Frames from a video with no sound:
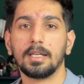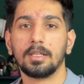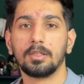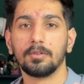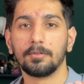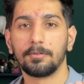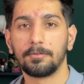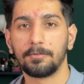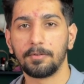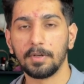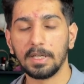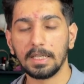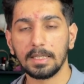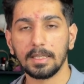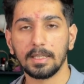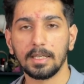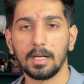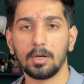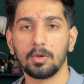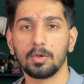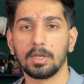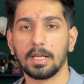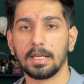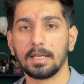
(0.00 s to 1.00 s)
to filter
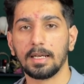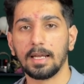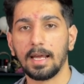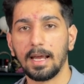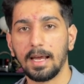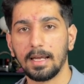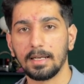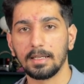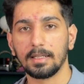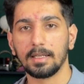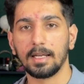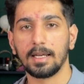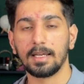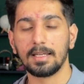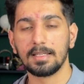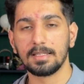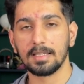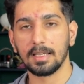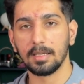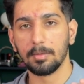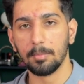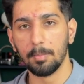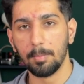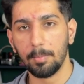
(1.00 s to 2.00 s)
out and analyze
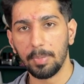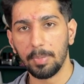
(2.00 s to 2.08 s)
and